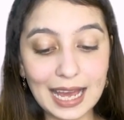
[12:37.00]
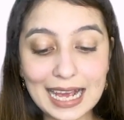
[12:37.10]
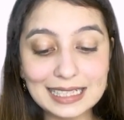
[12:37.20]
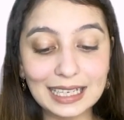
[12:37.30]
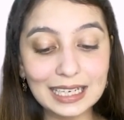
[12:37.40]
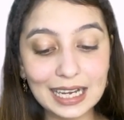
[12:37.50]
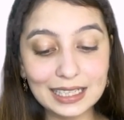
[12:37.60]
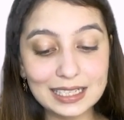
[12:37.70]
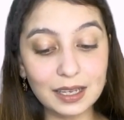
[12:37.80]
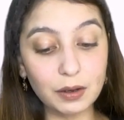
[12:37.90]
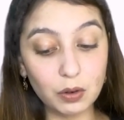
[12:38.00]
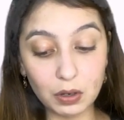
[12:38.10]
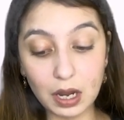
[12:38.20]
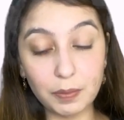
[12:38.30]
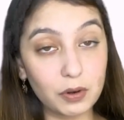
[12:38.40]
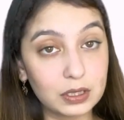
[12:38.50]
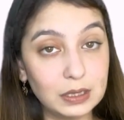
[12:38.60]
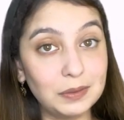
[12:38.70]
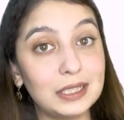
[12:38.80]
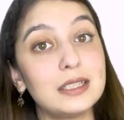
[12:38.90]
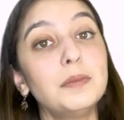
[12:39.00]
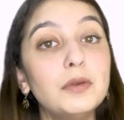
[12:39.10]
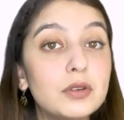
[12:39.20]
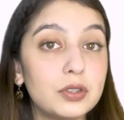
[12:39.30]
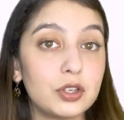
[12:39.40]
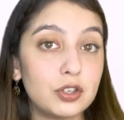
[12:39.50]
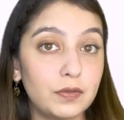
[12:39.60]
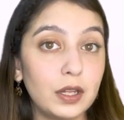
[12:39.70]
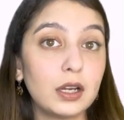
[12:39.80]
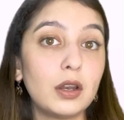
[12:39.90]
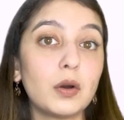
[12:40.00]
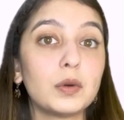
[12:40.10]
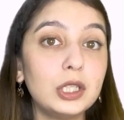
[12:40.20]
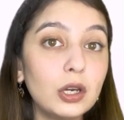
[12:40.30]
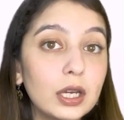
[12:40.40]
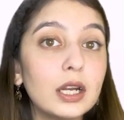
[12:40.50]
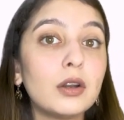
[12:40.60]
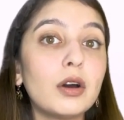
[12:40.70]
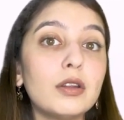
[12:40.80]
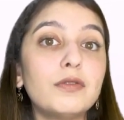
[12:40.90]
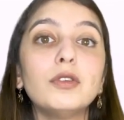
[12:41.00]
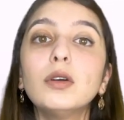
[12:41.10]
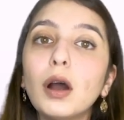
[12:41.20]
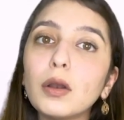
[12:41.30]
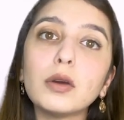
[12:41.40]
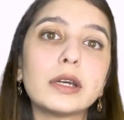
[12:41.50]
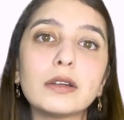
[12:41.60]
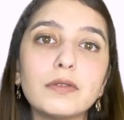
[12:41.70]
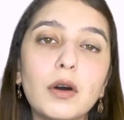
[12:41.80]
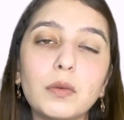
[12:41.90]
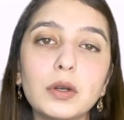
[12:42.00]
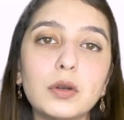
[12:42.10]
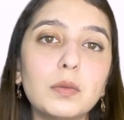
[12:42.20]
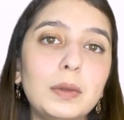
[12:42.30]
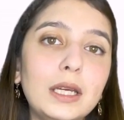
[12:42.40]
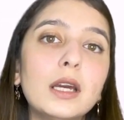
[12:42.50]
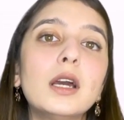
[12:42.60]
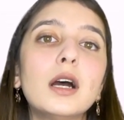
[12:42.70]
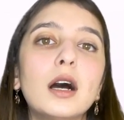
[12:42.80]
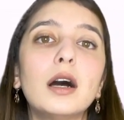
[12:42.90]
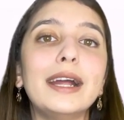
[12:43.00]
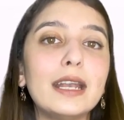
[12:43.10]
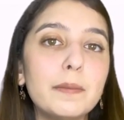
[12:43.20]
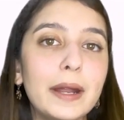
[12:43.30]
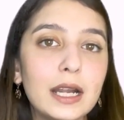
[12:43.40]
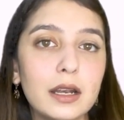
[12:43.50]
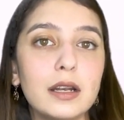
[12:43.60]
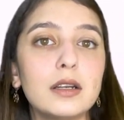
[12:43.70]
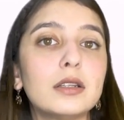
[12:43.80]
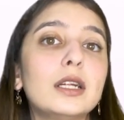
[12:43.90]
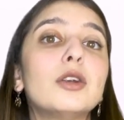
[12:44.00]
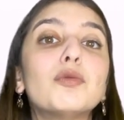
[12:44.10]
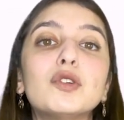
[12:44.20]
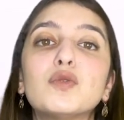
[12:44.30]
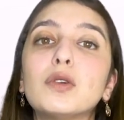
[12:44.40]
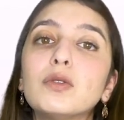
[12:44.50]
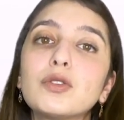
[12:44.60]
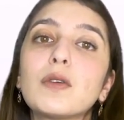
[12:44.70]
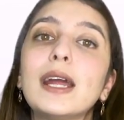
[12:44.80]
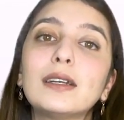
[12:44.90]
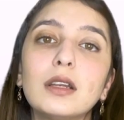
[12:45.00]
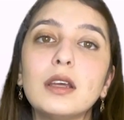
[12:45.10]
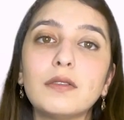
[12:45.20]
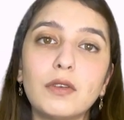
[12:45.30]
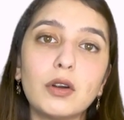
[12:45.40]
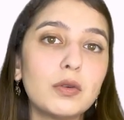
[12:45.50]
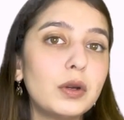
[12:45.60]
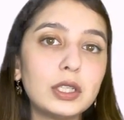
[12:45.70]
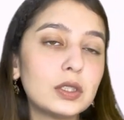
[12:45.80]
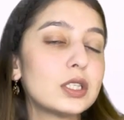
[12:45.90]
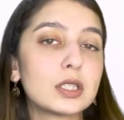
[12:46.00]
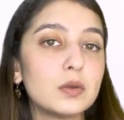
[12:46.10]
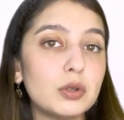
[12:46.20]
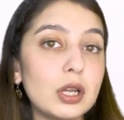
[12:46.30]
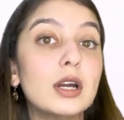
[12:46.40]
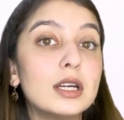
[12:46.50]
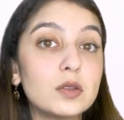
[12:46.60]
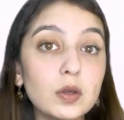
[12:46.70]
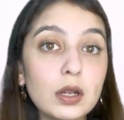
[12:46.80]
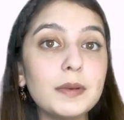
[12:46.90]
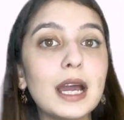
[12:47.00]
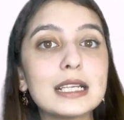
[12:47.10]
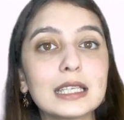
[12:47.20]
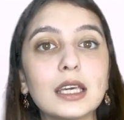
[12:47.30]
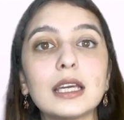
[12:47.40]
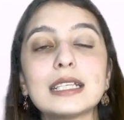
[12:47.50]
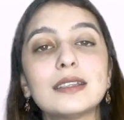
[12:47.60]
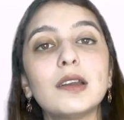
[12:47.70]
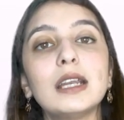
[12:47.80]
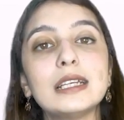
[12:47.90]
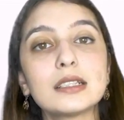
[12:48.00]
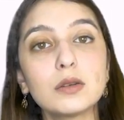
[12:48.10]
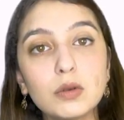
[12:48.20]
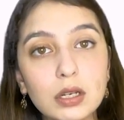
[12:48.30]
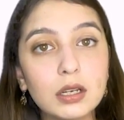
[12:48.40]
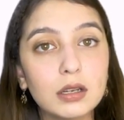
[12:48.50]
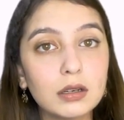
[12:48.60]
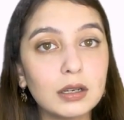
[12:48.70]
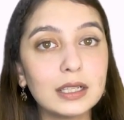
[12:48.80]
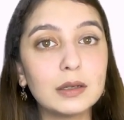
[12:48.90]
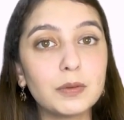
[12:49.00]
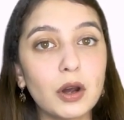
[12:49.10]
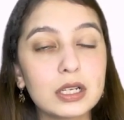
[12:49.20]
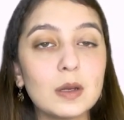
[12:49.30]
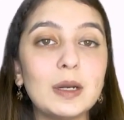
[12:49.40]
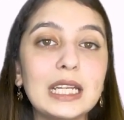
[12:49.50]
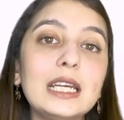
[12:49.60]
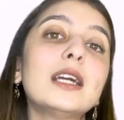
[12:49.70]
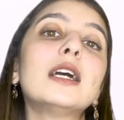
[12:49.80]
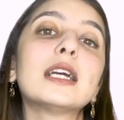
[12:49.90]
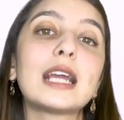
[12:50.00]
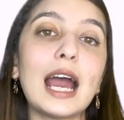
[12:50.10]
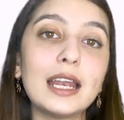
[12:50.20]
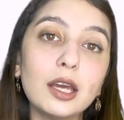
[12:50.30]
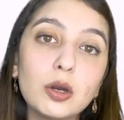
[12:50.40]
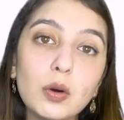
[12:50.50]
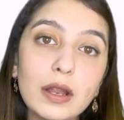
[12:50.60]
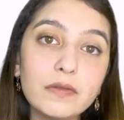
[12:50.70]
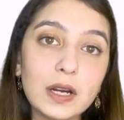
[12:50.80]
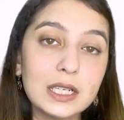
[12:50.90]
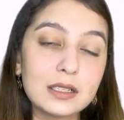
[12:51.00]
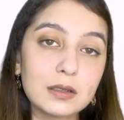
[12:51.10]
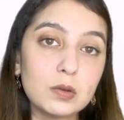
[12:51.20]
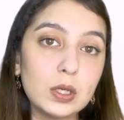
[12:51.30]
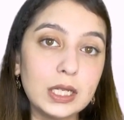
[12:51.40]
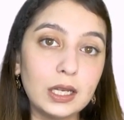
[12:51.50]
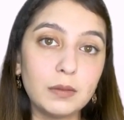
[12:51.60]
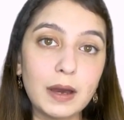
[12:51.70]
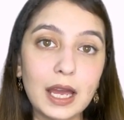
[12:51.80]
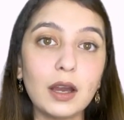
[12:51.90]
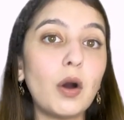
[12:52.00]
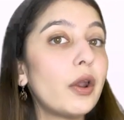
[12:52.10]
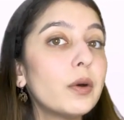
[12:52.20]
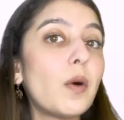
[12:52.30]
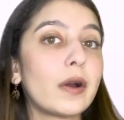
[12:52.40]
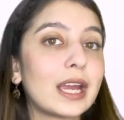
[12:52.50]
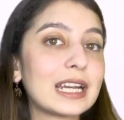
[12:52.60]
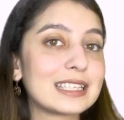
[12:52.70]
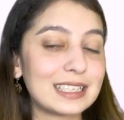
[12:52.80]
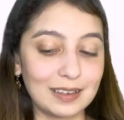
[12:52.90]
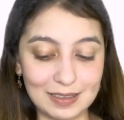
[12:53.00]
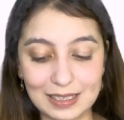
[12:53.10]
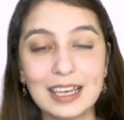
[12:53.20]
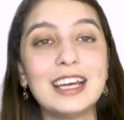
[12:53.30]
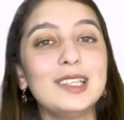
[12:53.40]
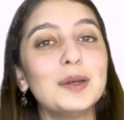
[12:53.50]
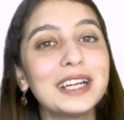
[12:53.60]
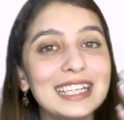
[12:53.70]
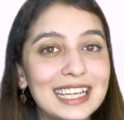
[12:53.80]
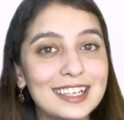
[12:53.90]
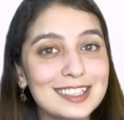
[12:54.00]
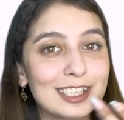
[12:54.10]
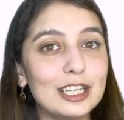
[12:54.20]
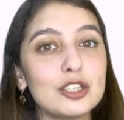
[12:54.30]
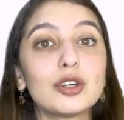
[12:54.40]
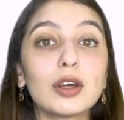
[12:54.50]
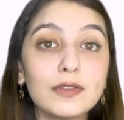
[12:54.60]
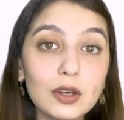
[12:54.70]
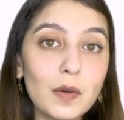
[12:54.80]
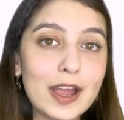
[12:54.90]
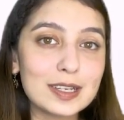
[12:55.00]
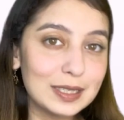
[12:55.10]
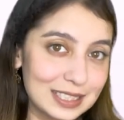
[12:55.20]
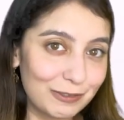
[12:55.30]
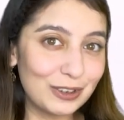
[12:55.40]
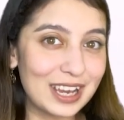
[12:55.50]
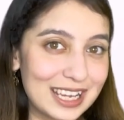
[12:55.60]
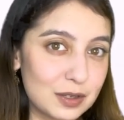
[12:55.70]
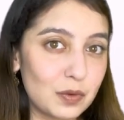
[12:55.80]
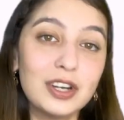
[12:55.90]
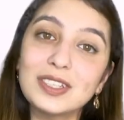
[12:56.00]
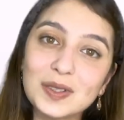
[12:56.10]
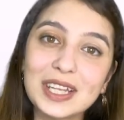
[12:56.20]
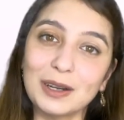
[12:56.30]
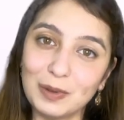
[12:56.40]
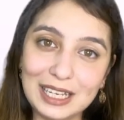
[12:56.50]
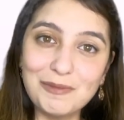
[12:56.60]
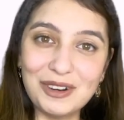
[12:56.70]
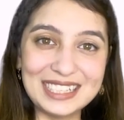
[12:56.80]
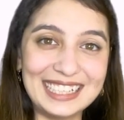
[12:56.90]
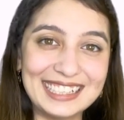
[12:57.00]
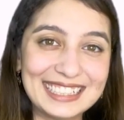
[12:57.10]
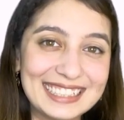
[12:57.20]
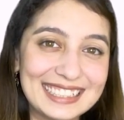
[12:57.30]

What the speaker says: Est-ce qu'il y a des écoles à proximité? Suppose you're shifting along with your kid, or if you are looking forward to be an independent individual who's trying to live or going to the school. So you'll be asking, is there any school in the proximity? Can I go and find a school nearby on a walking distance? You can take a screenshot of the questions if you guys want so that we can proceed.